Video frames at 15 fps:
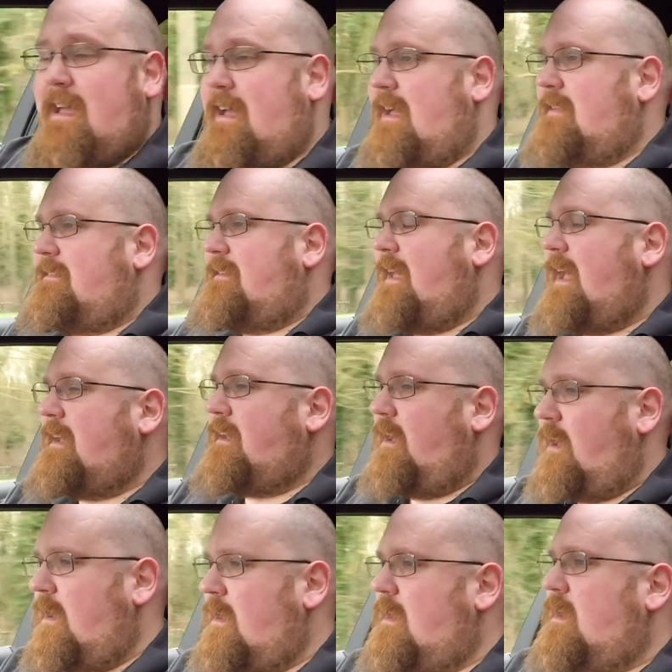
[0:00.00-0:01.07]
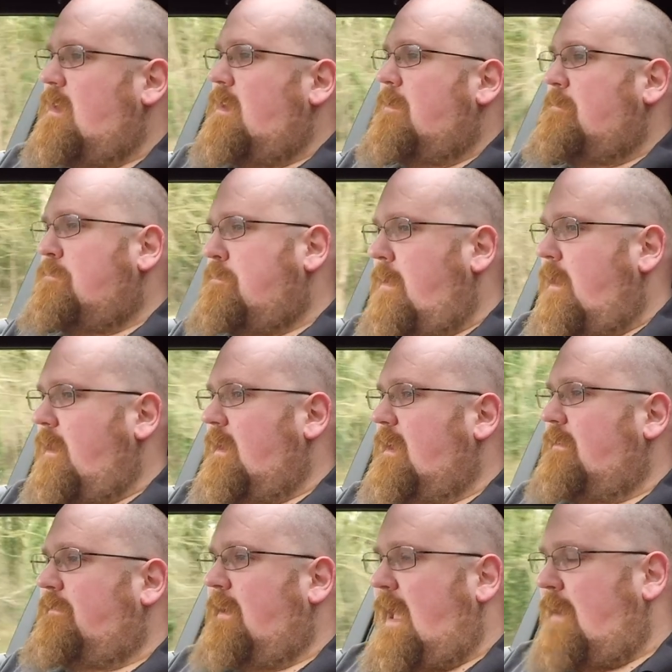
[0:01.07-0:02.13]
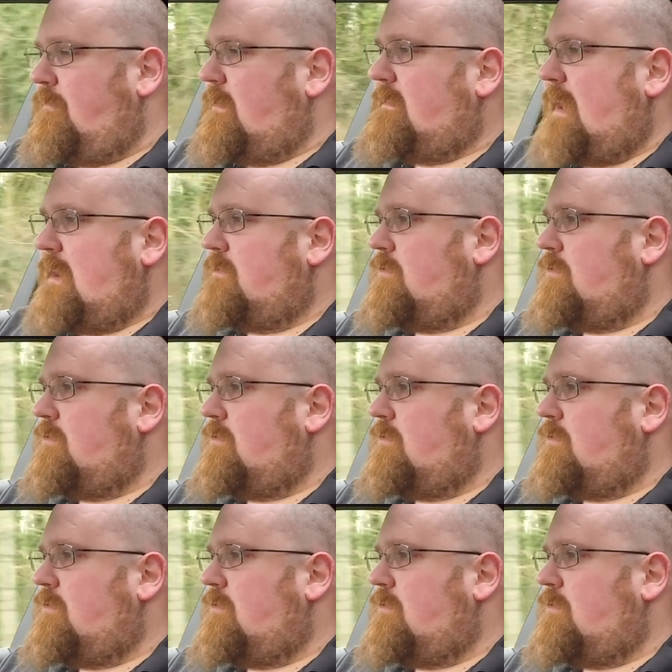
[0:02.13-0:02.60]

Ateca, but for everyday